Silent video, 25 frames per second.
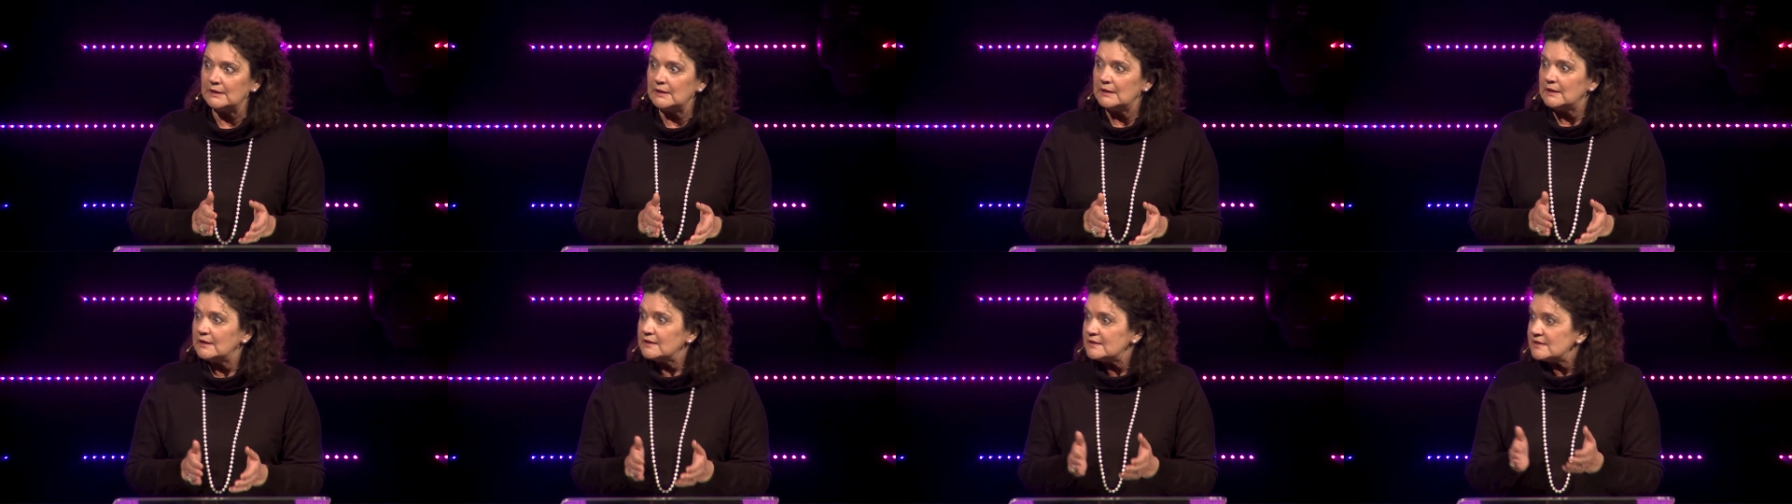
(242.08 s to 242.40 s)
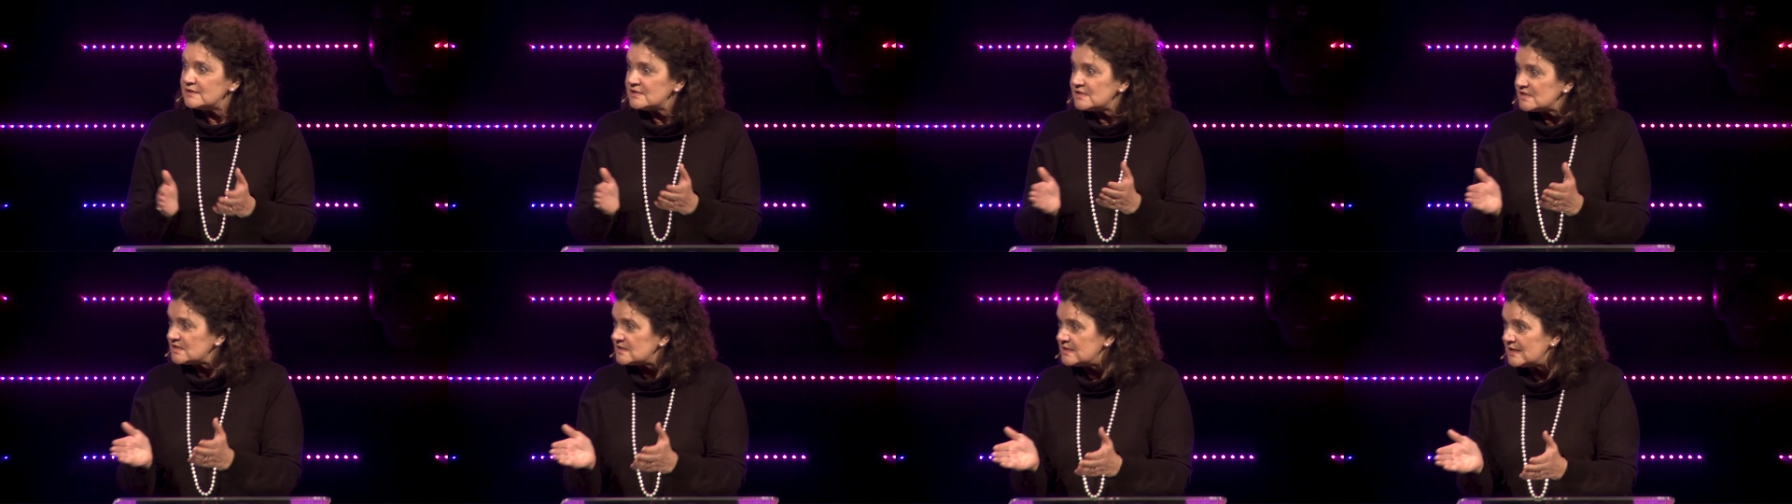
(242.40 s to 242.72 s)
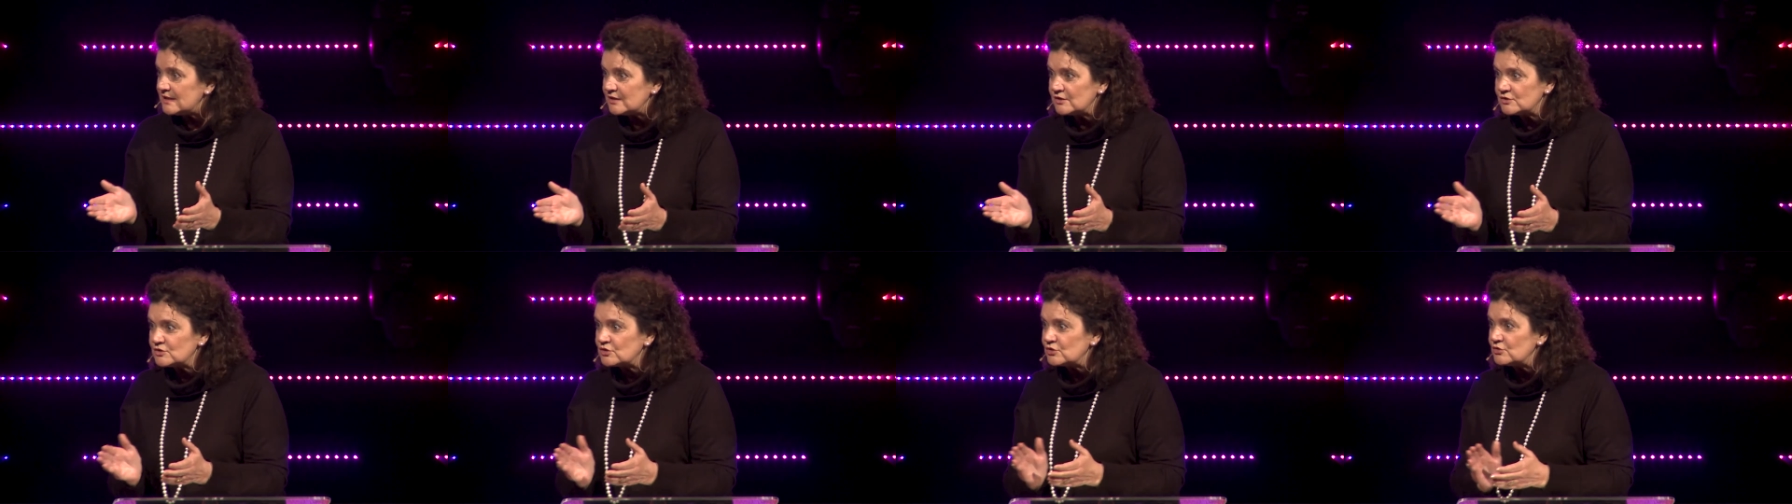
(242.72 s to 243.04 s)
This is
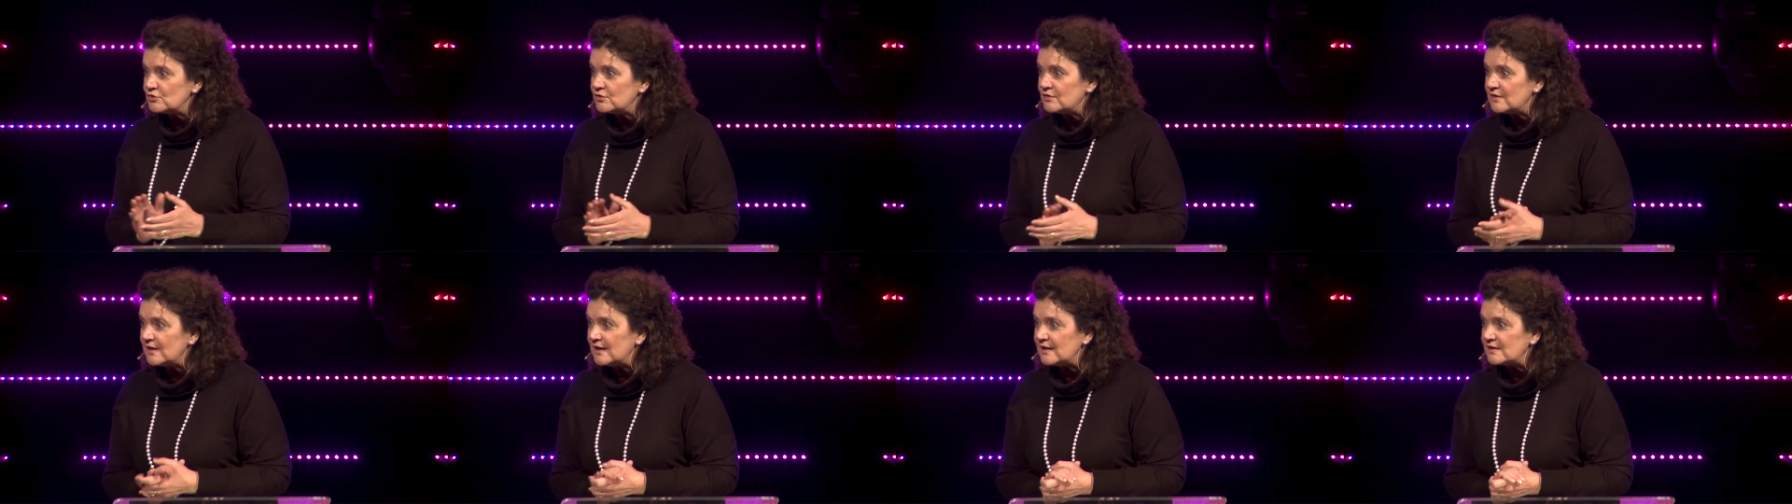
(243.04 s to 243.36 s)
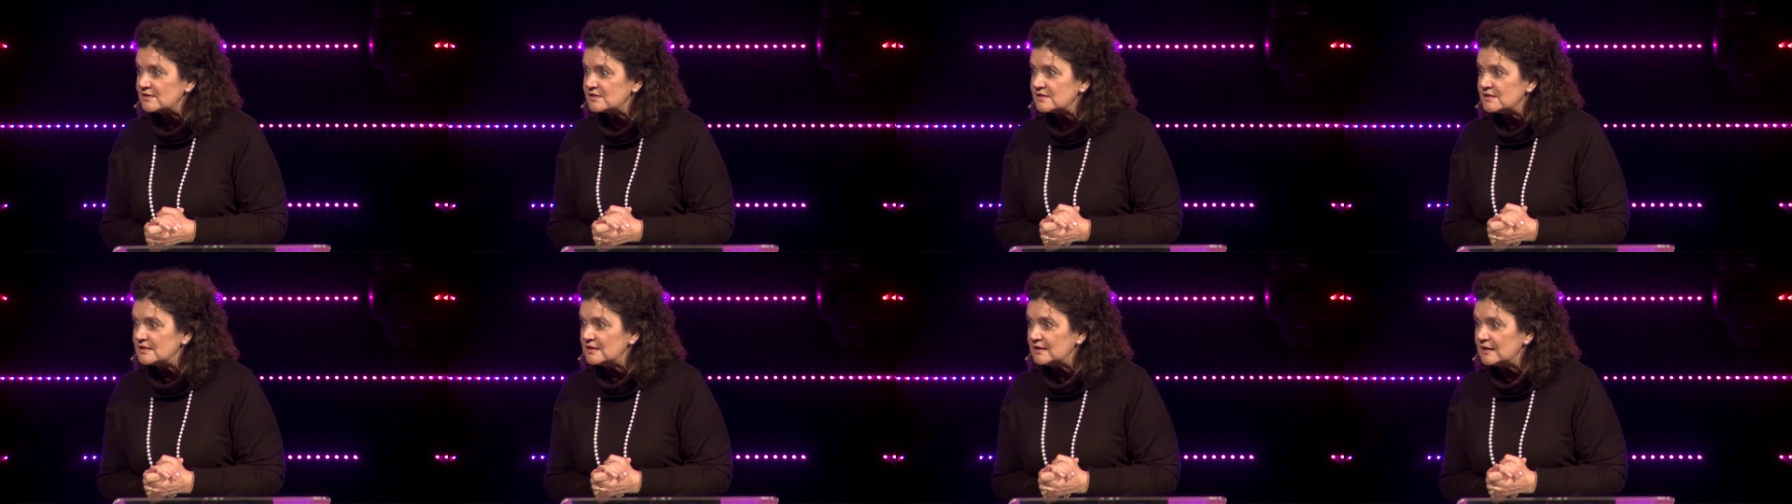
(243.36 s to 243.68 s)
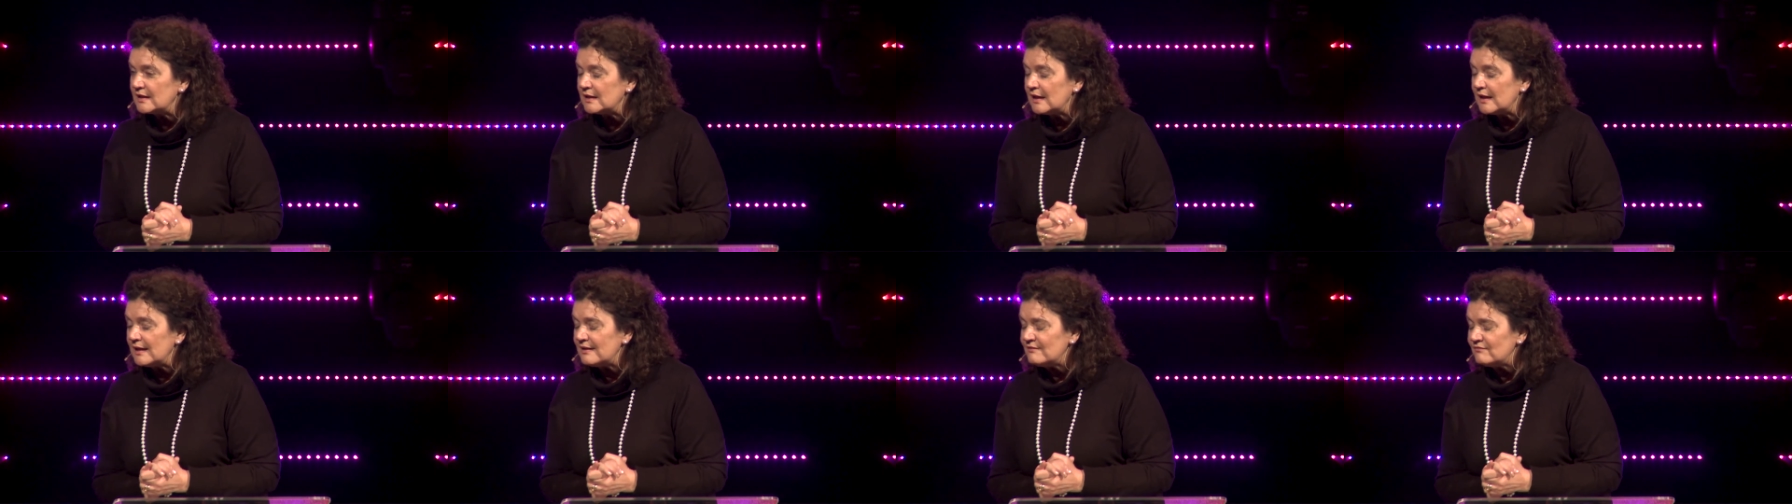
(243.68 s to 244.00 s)
now
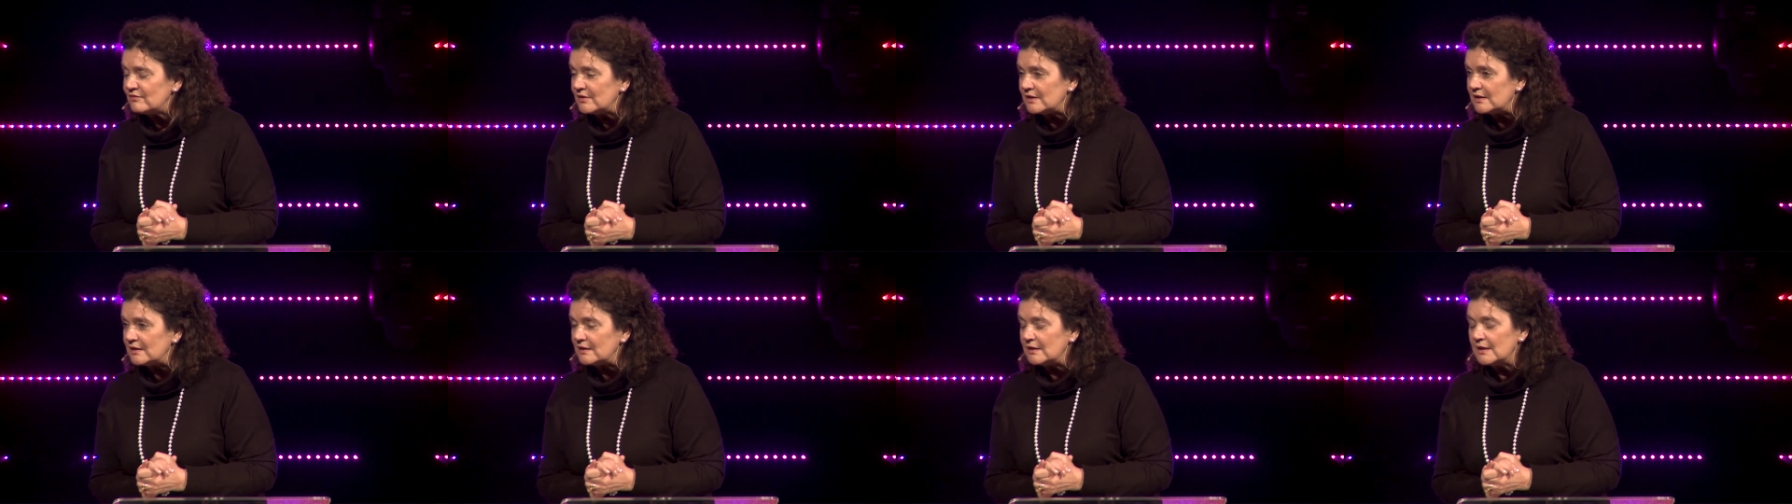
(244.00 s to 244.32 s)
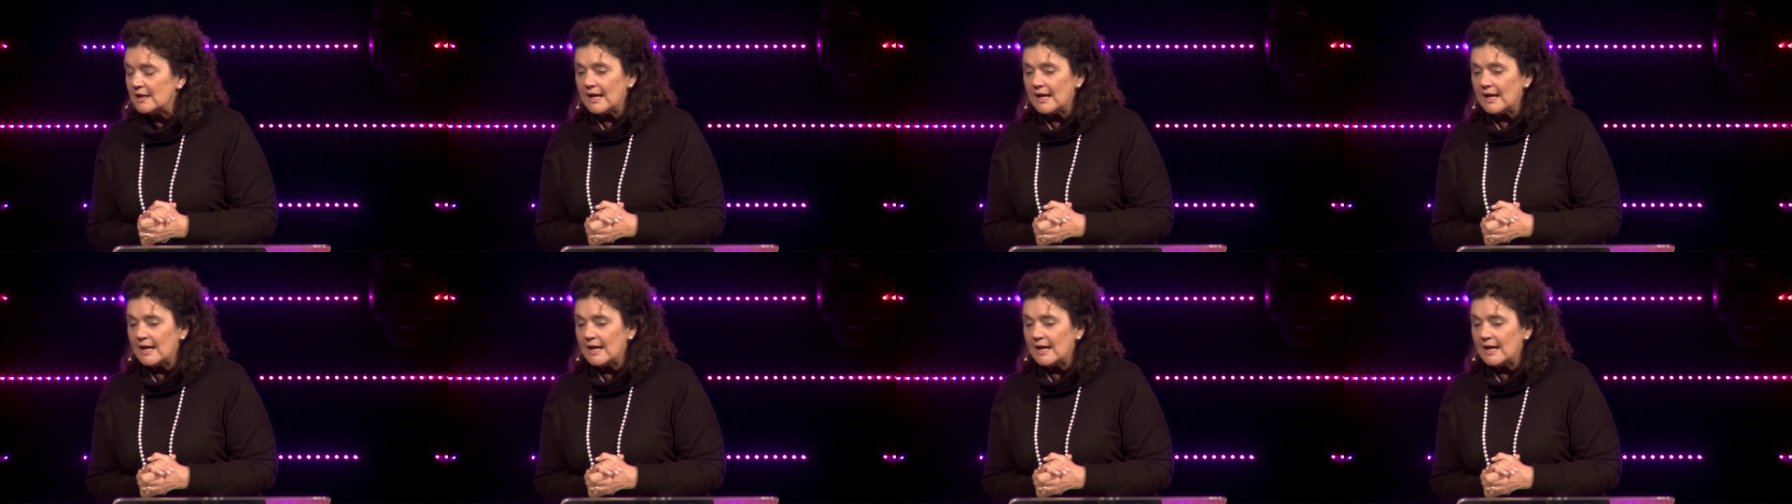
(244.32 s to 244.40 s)
2011,